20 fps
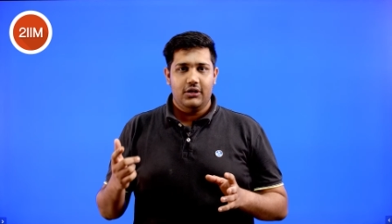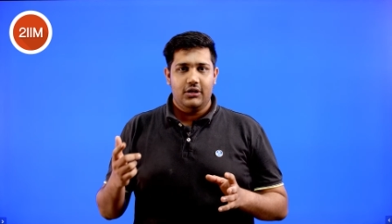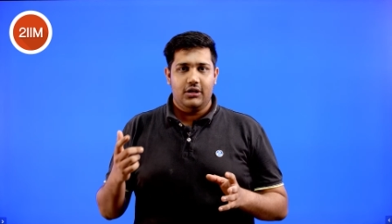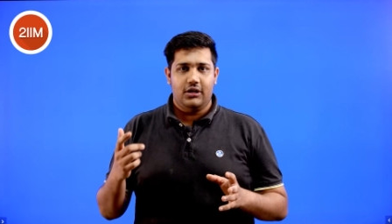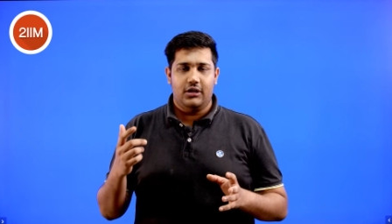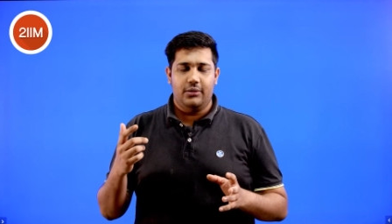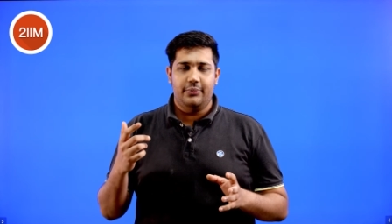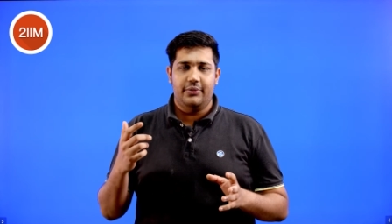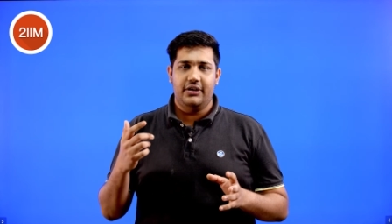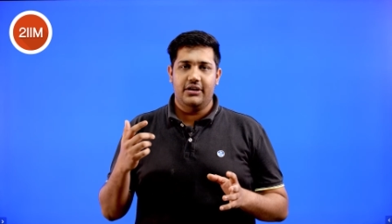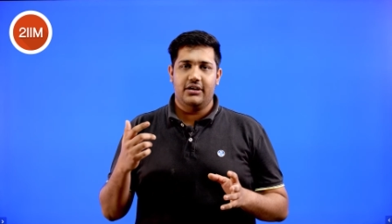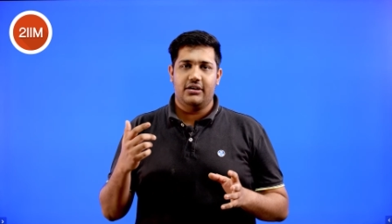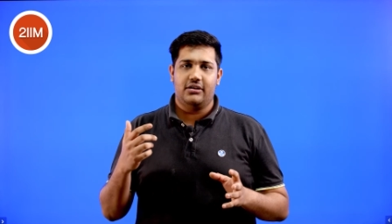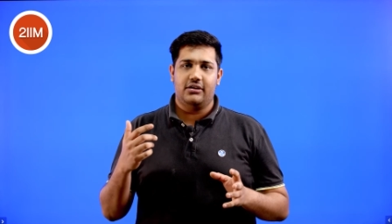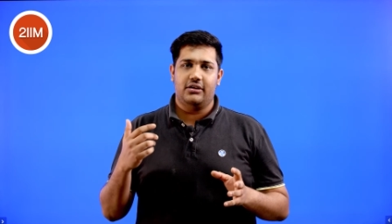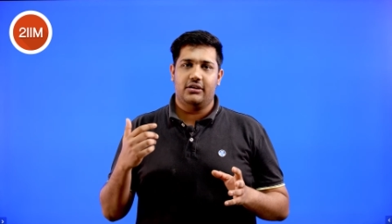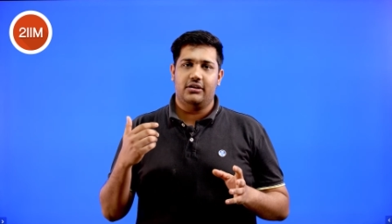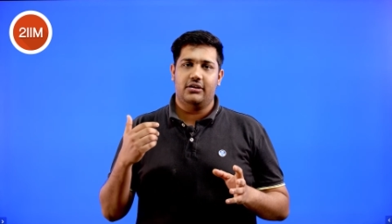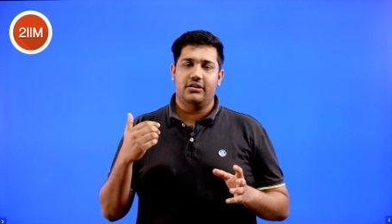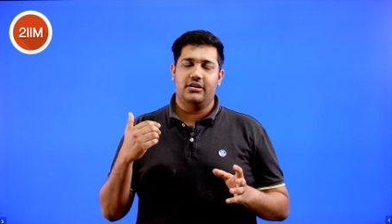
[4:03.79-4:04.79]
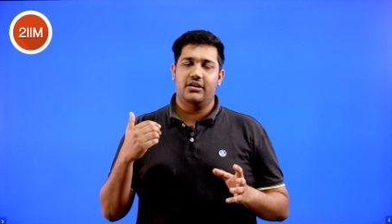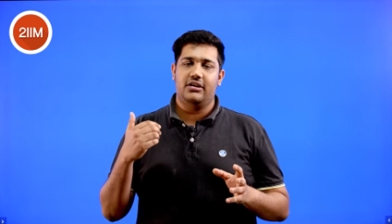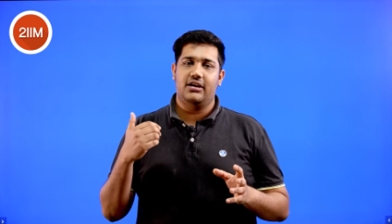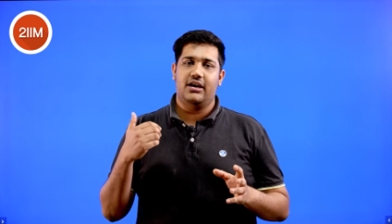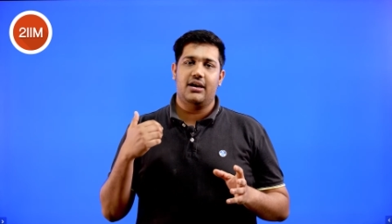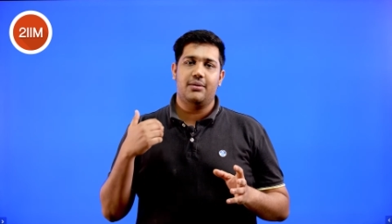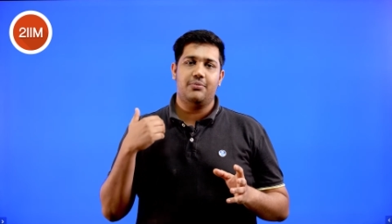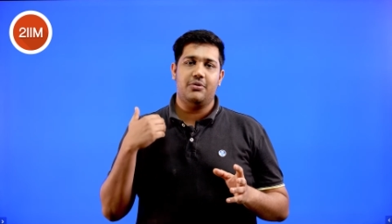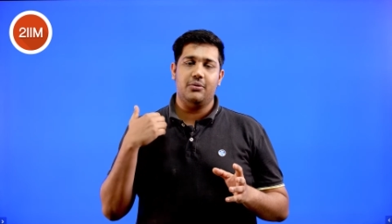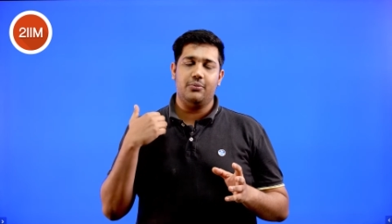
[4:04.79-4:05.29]
uh, be it uh, the
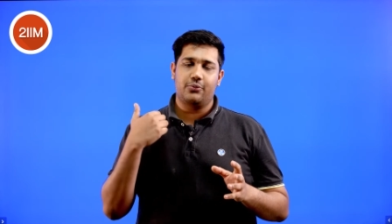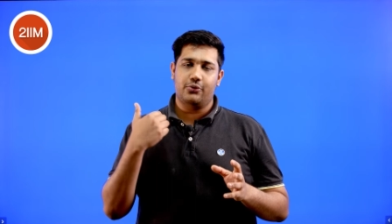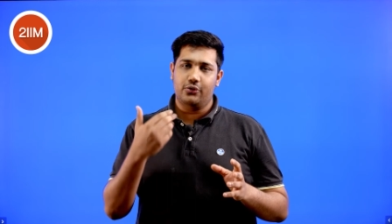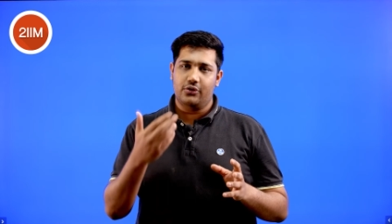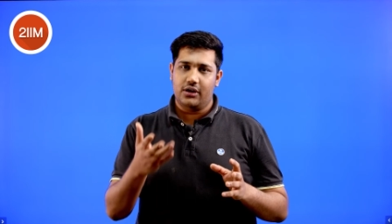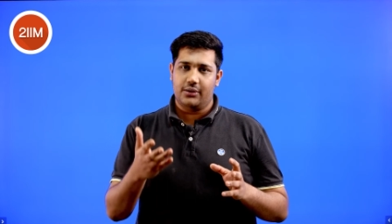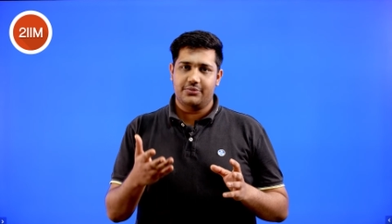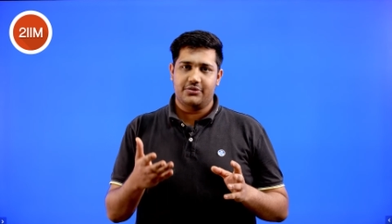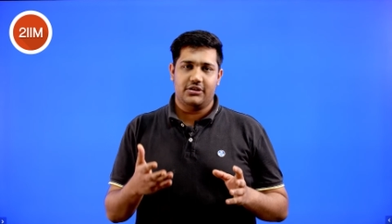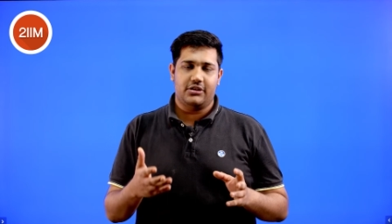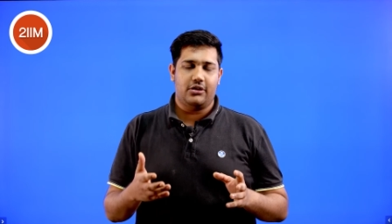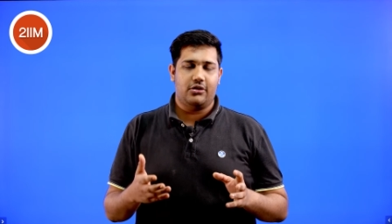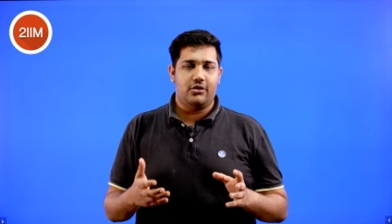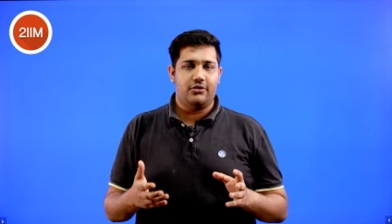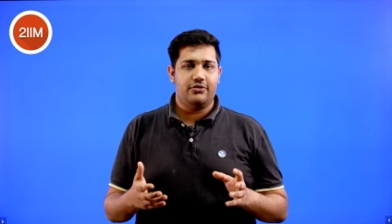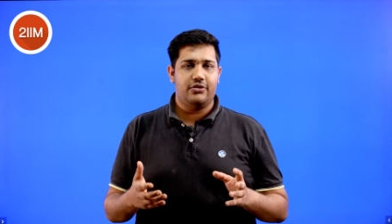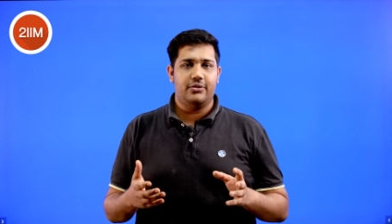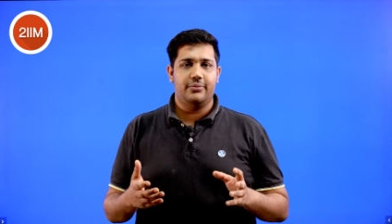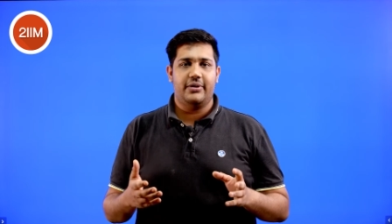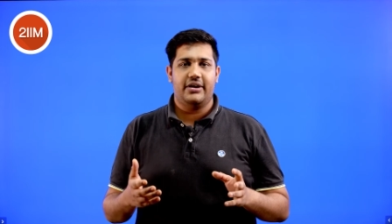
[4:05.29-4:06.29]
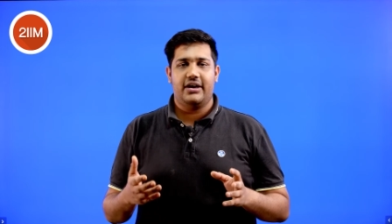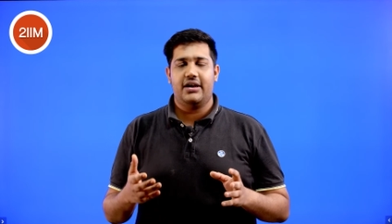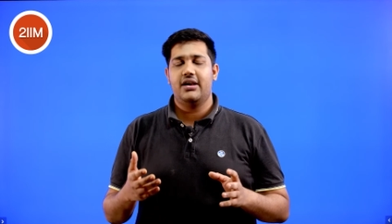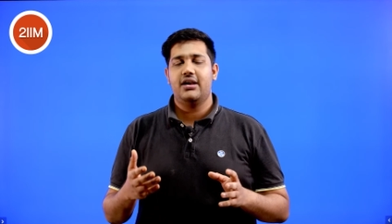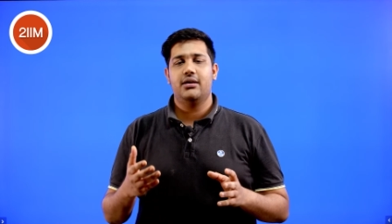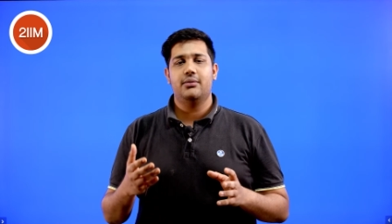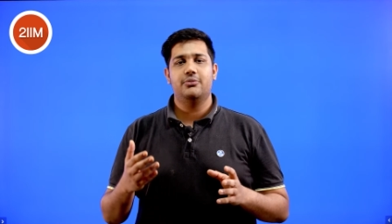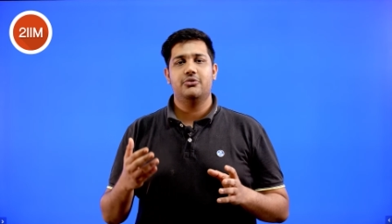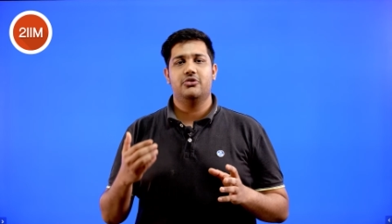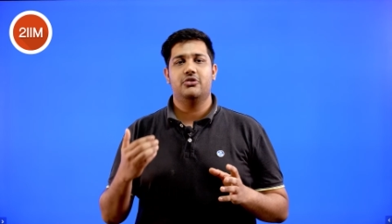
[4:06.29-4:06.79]
IPM programs that are offered by
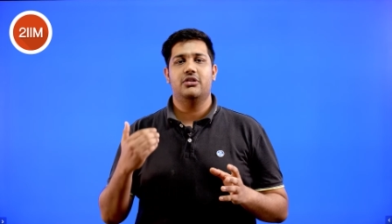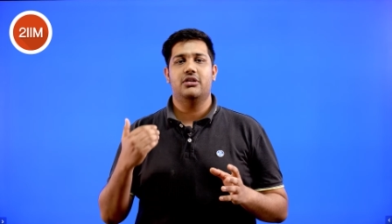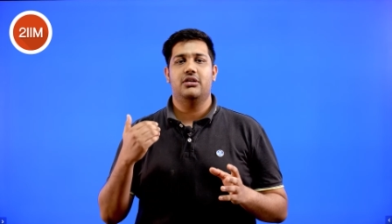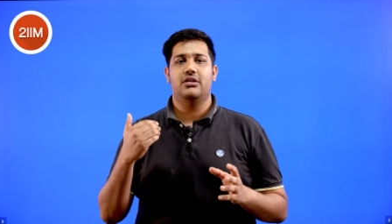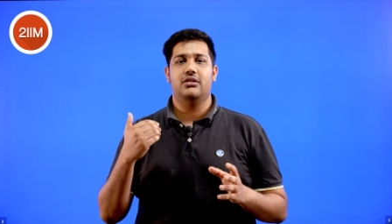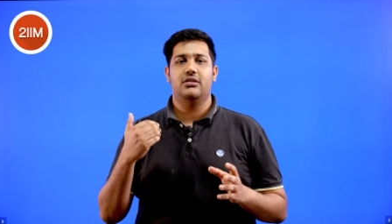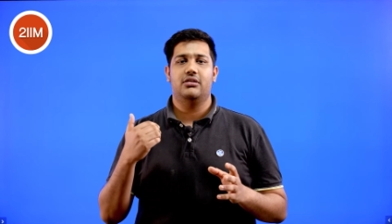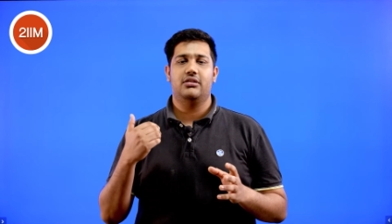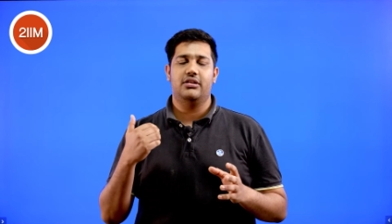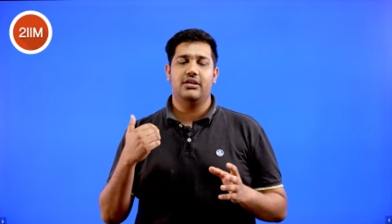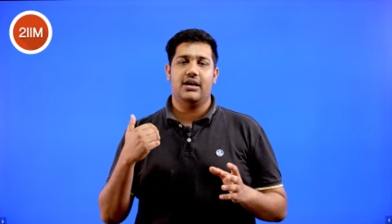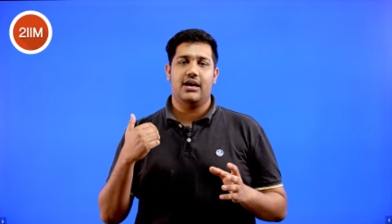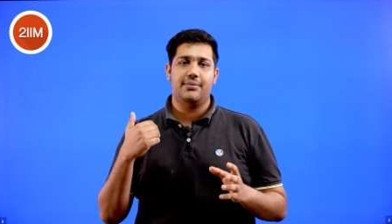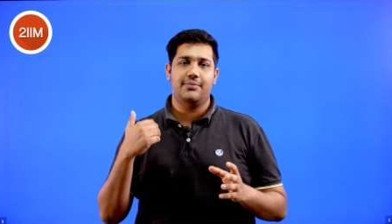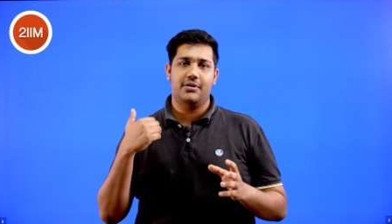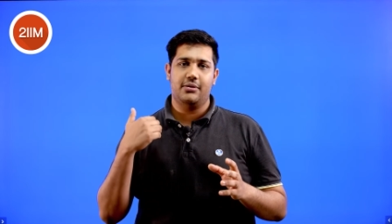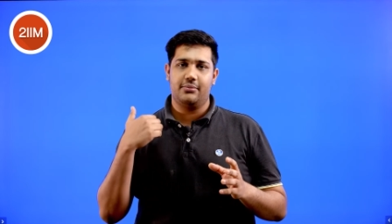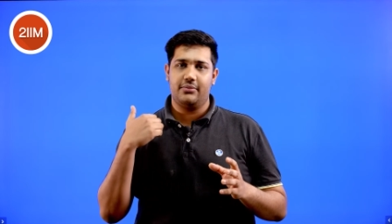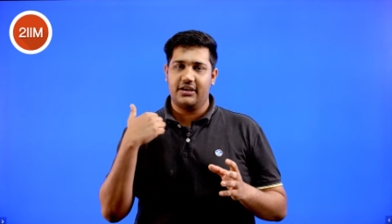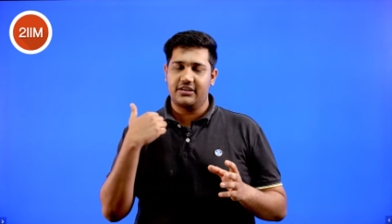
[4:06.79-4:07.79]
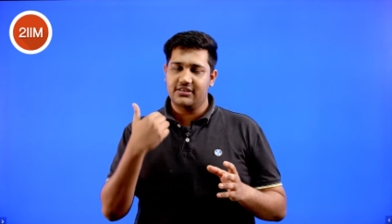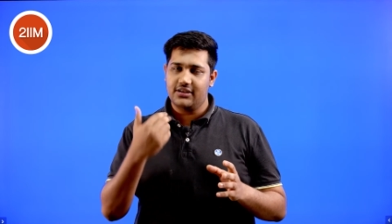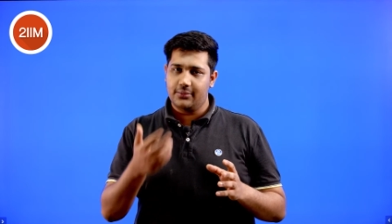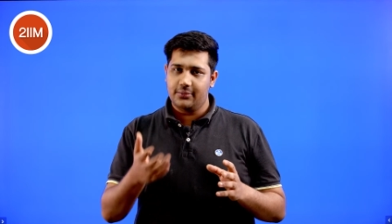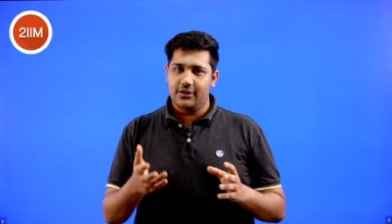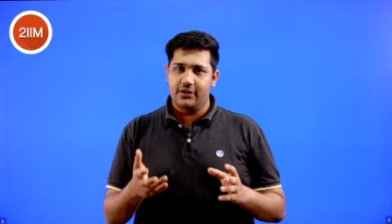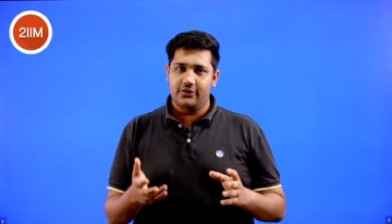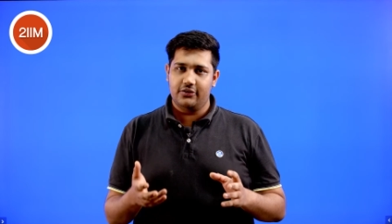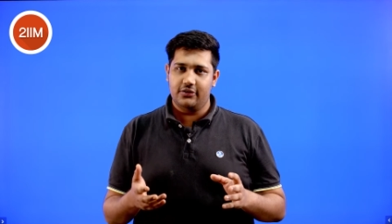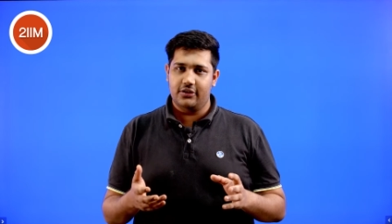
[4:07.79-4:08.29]
IIMs, the, the IPM
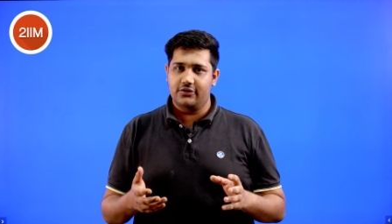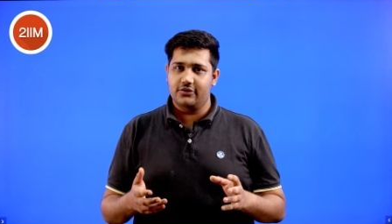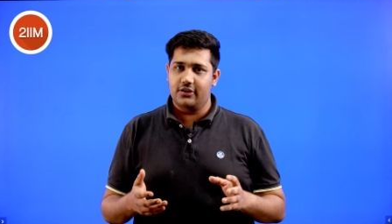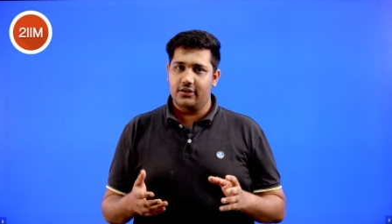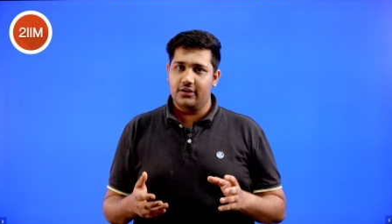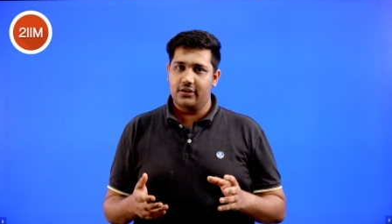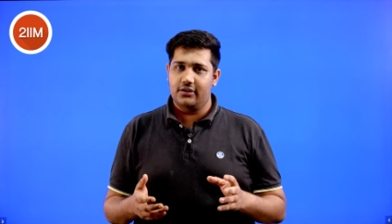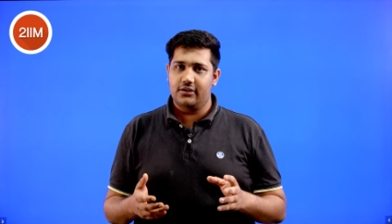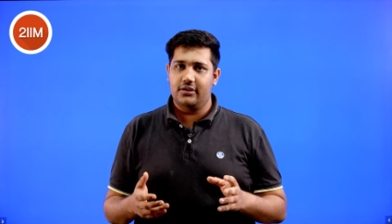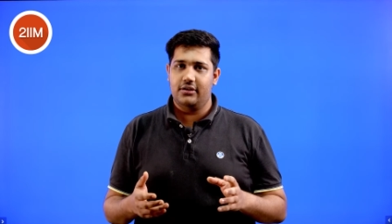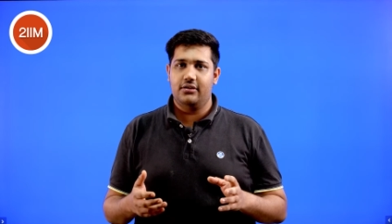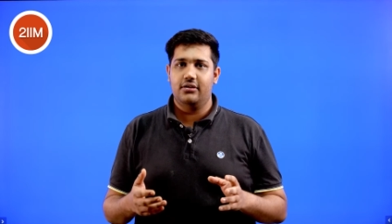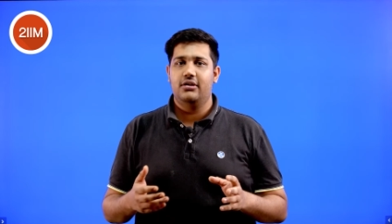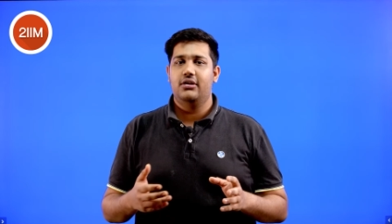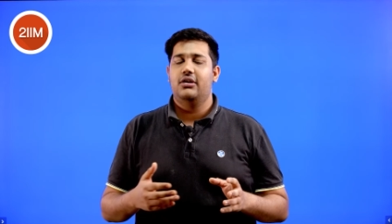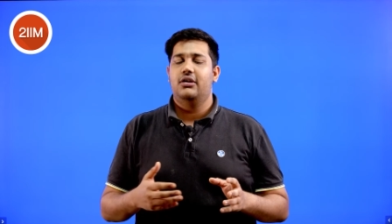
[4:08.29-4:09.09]
examination that's conducted